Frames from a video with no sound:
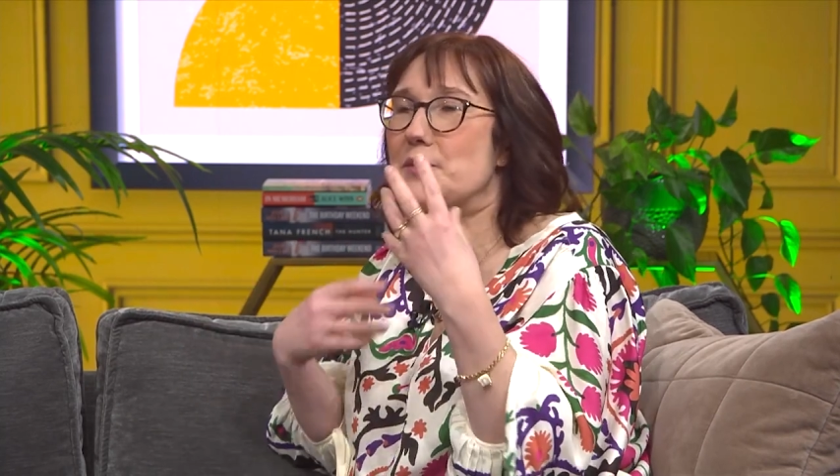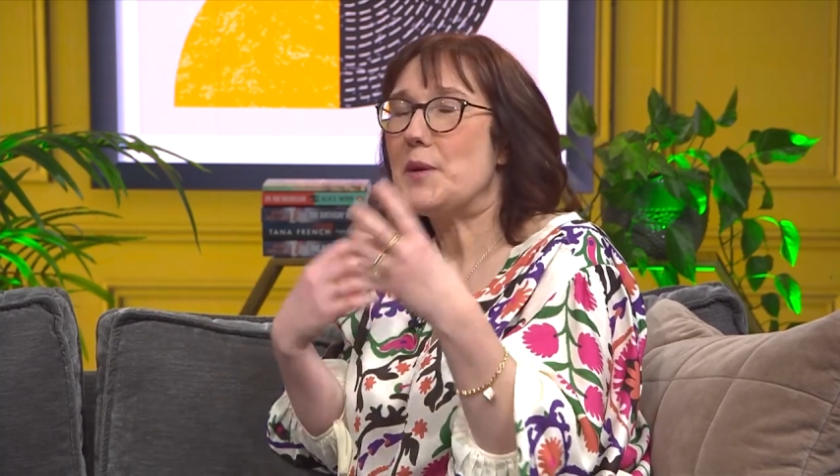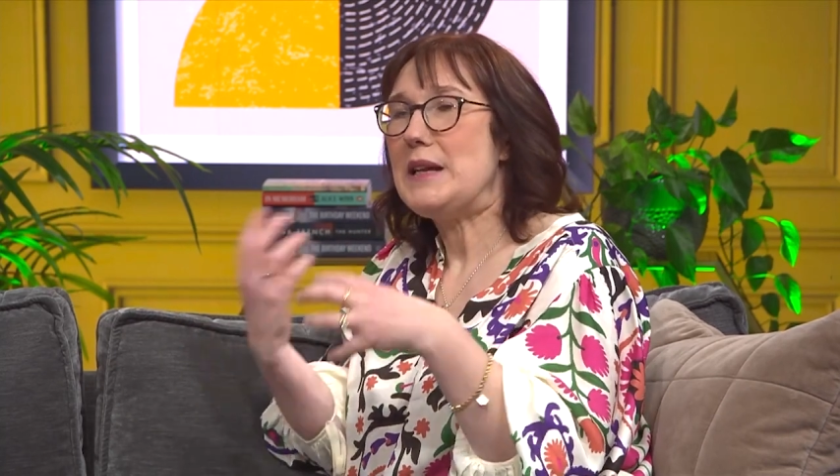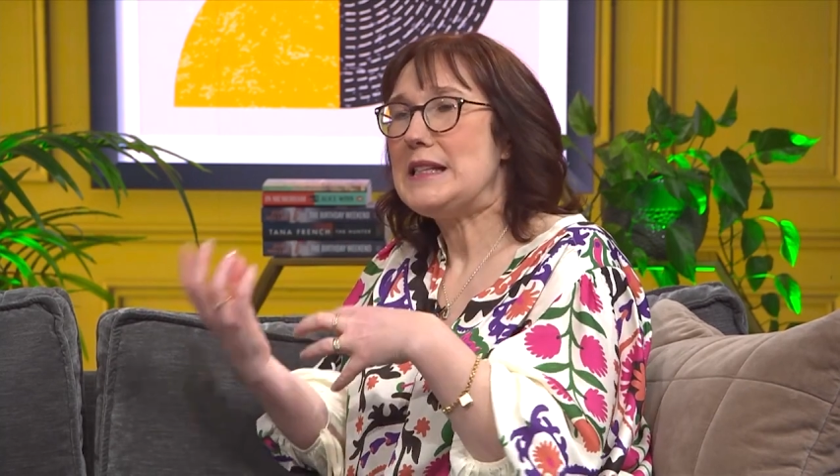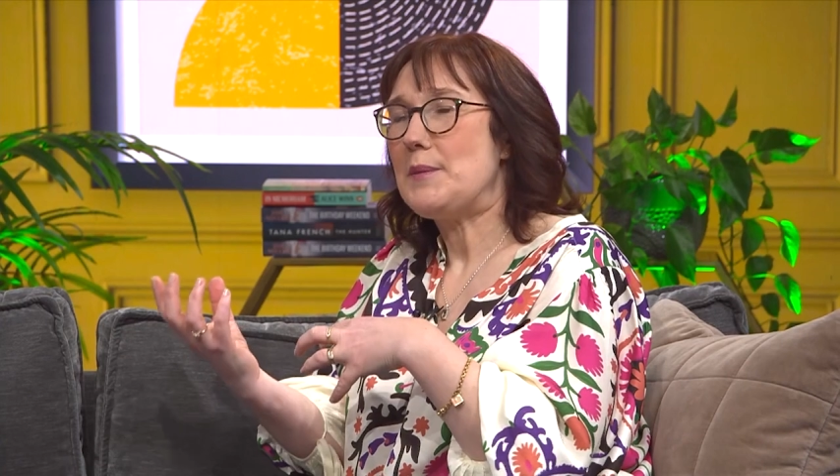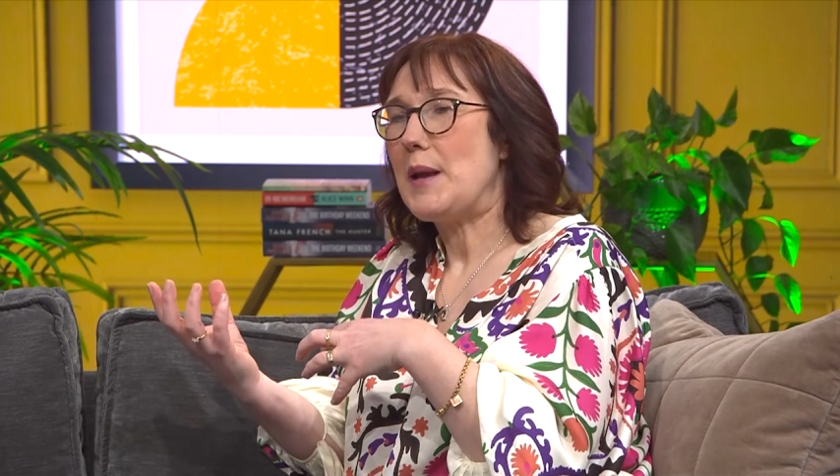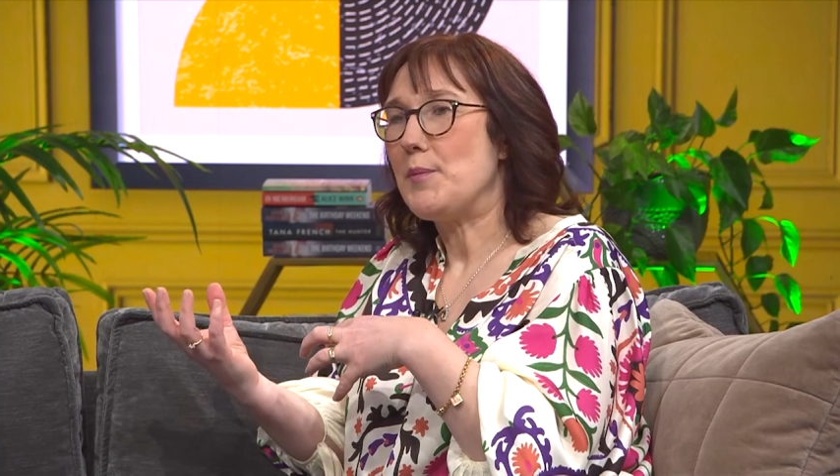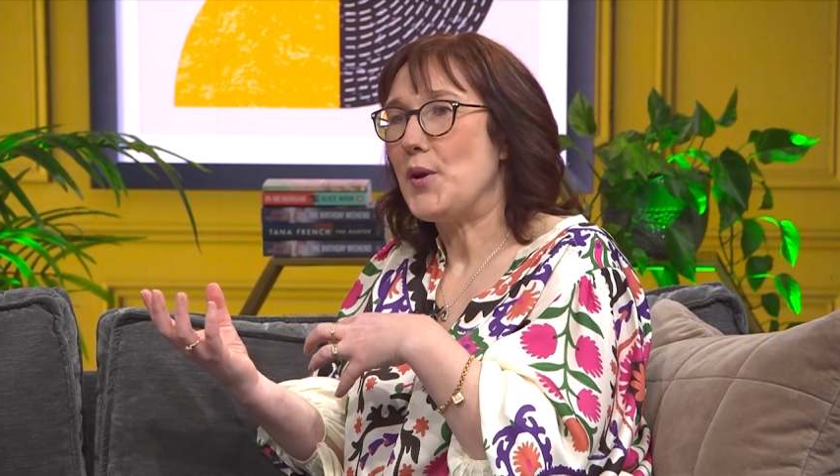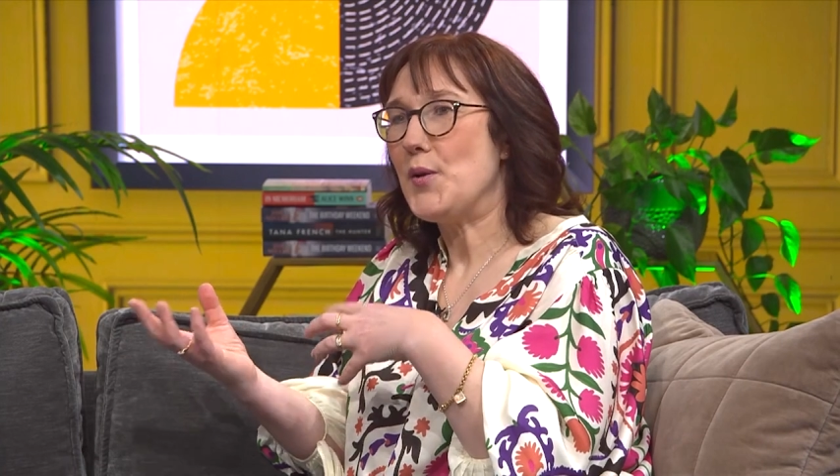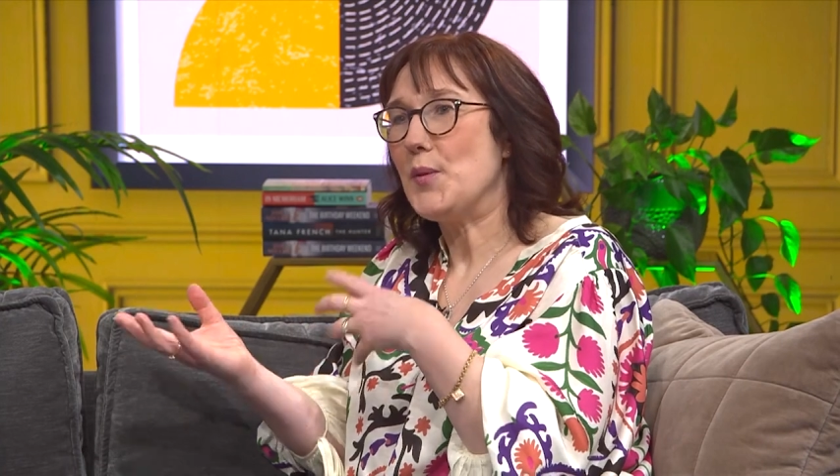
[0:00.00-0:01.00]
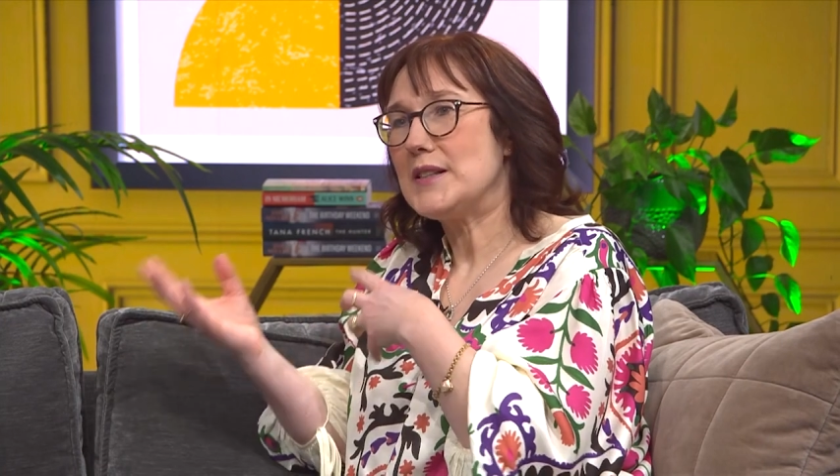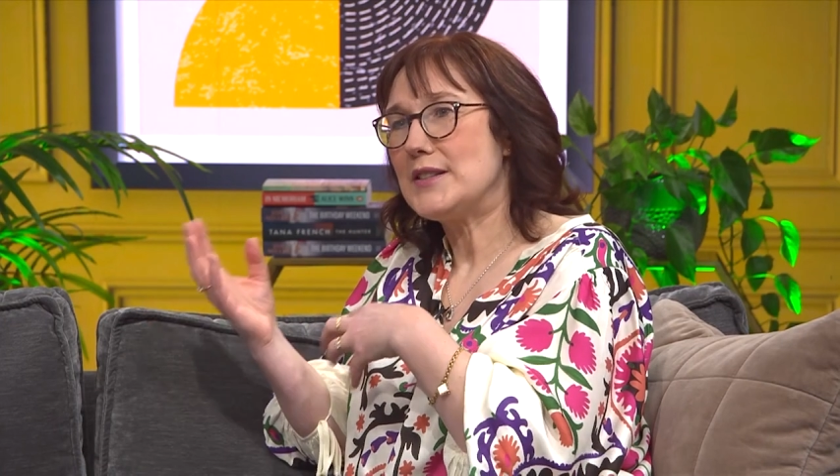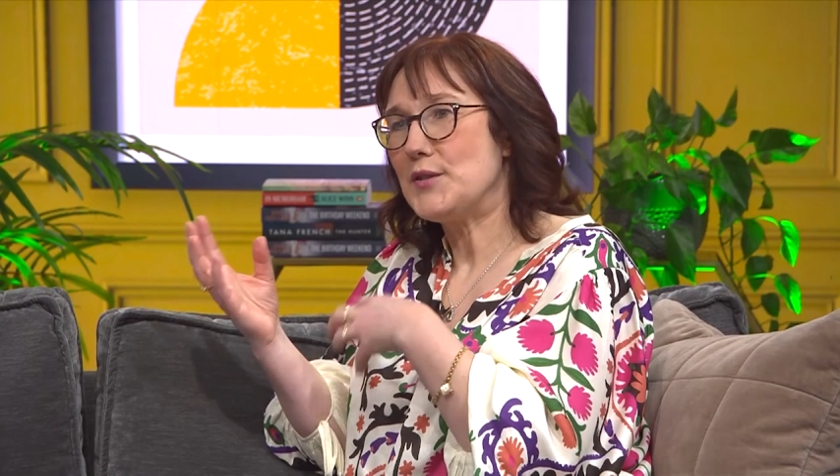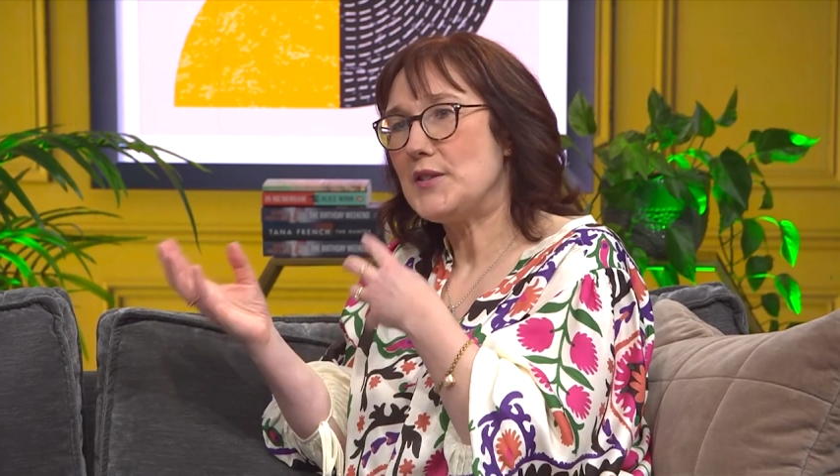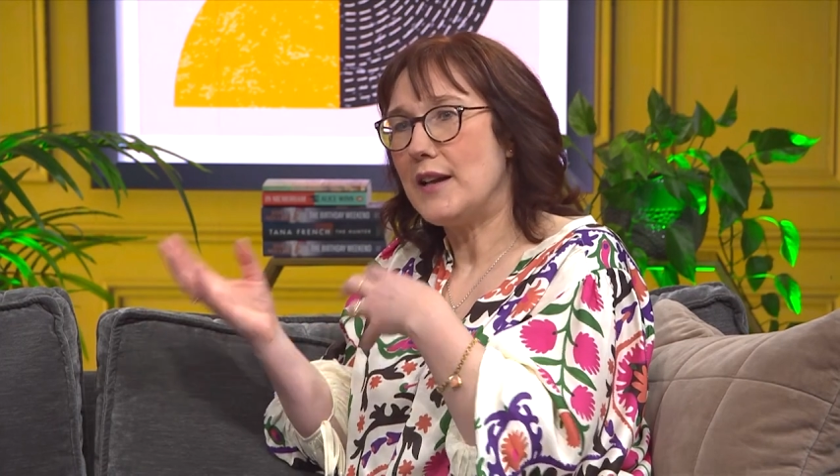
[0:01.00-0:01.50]
we're meeting people who are
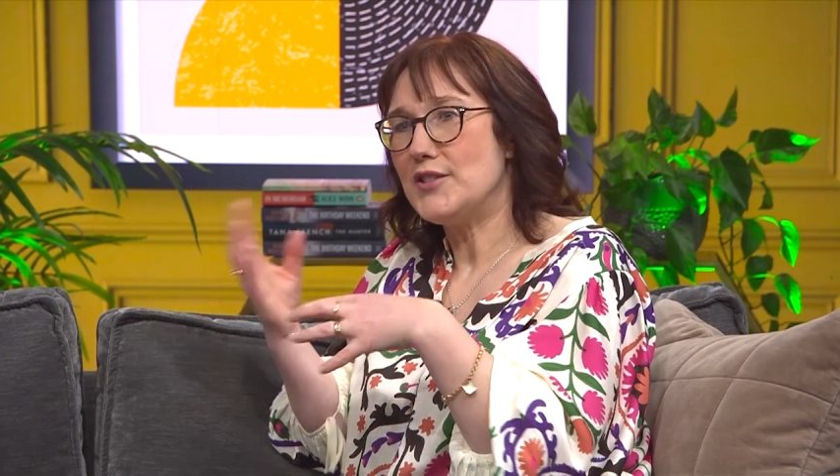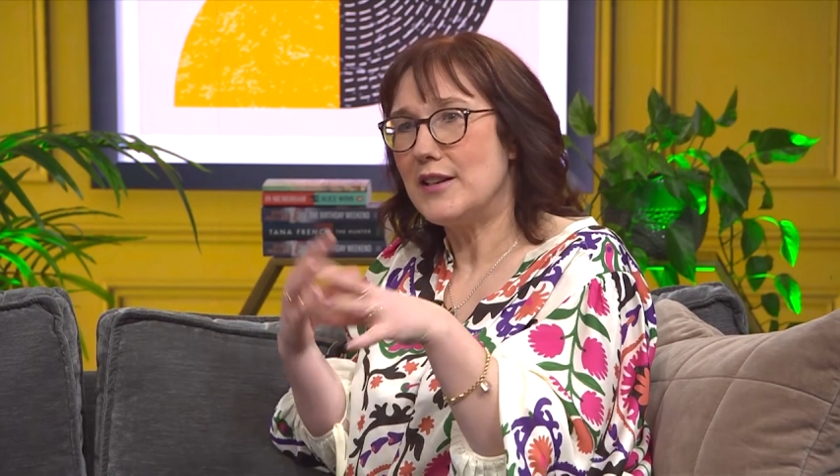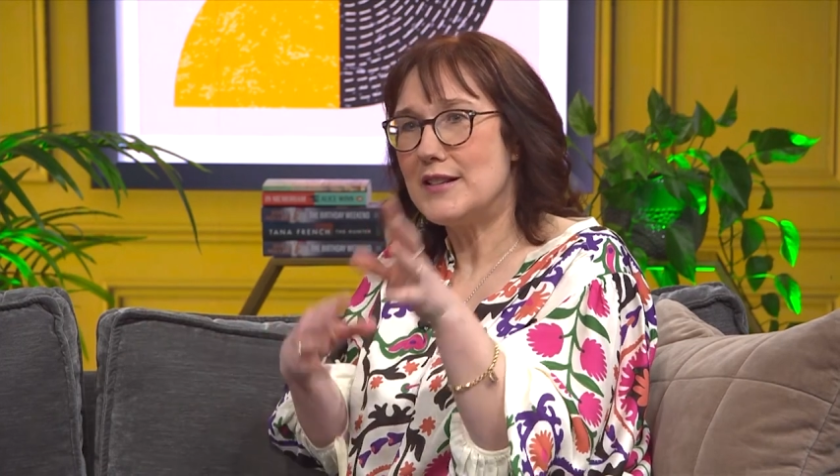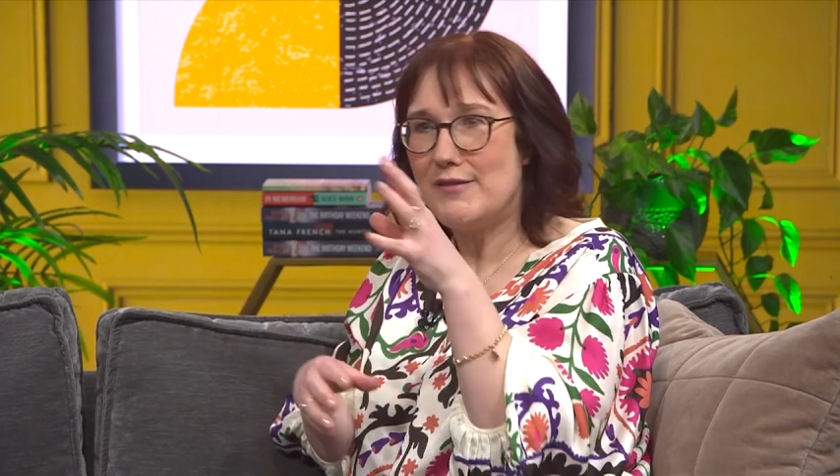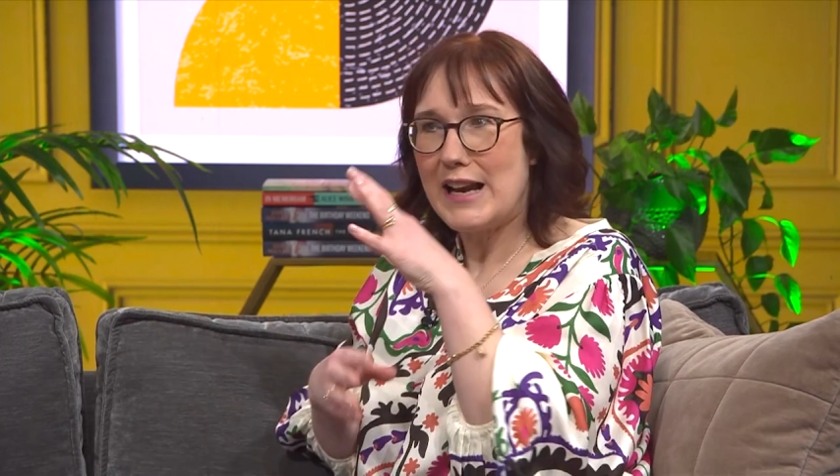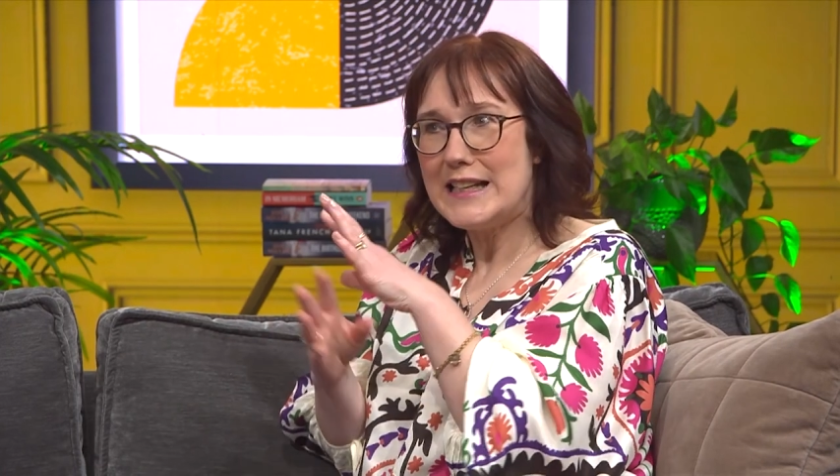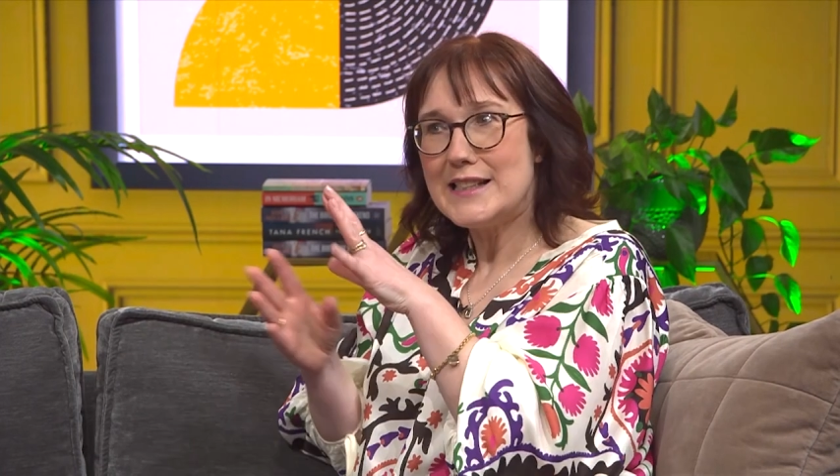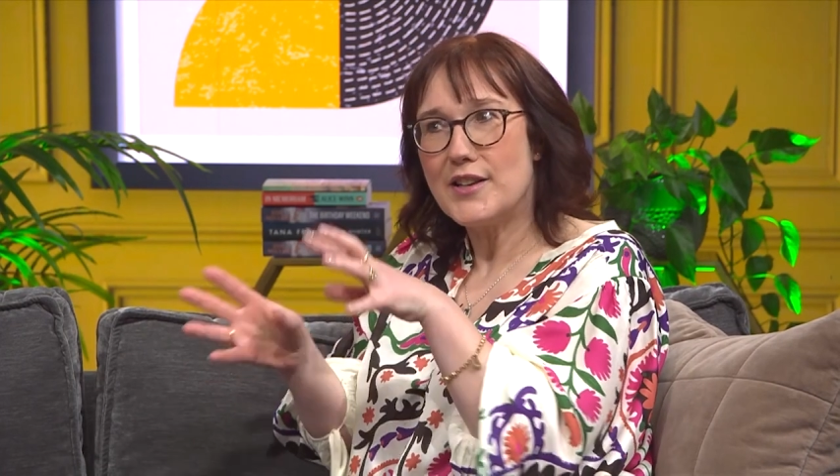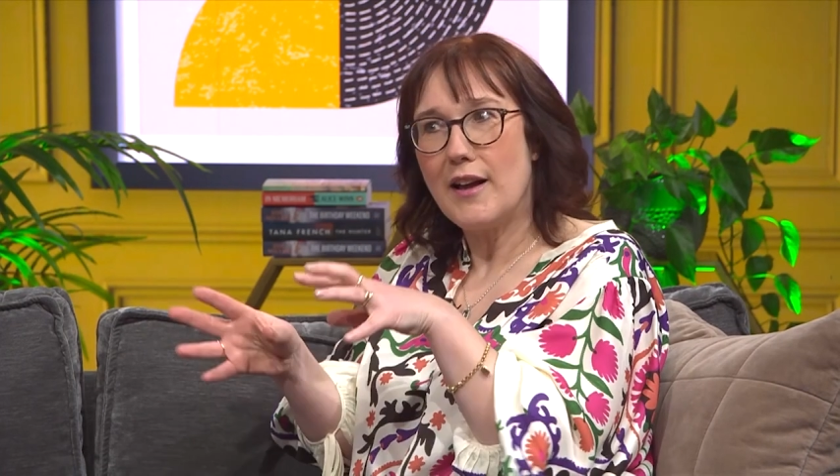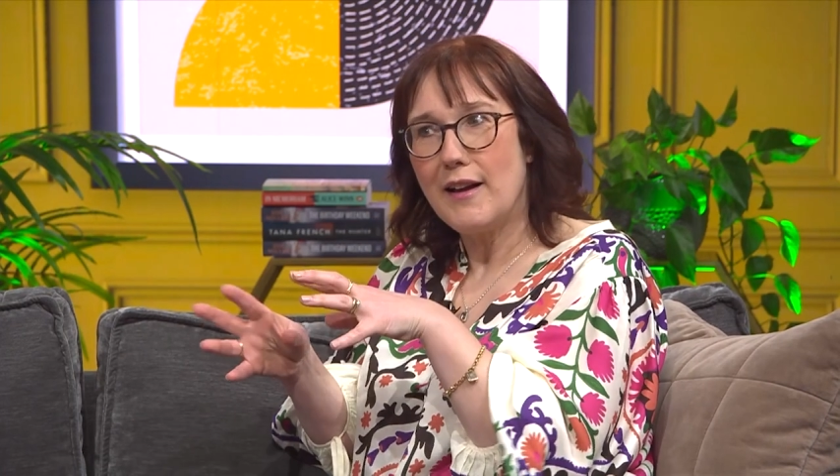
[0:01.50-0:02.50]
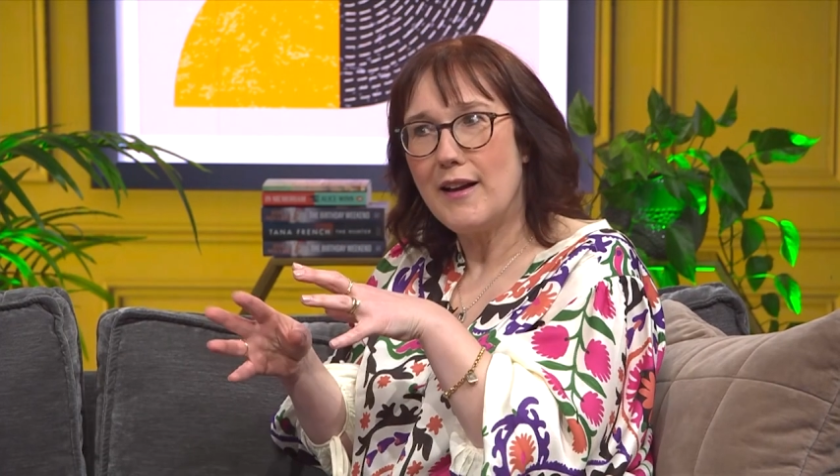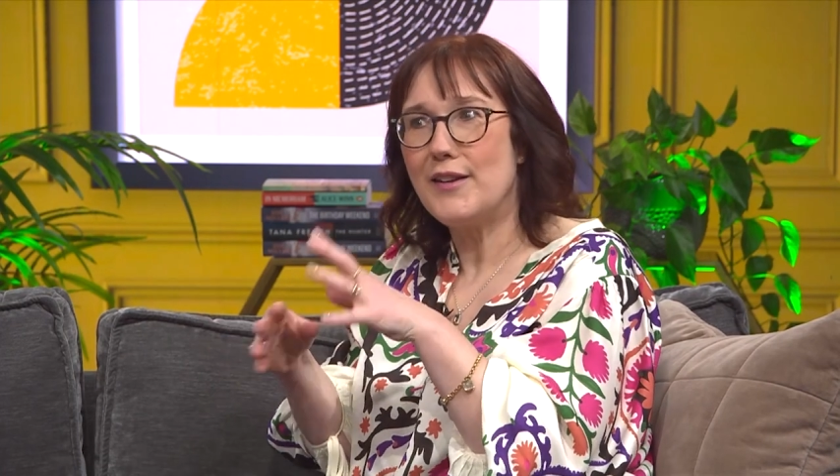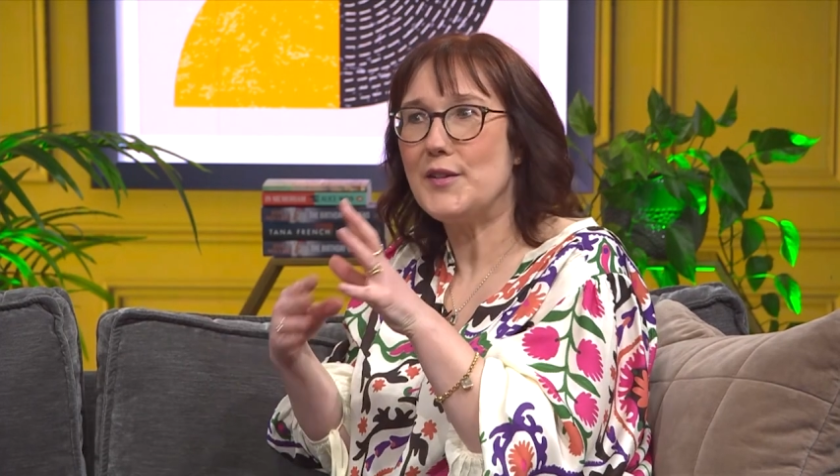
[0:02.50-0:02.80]
sort of tangentially related to her.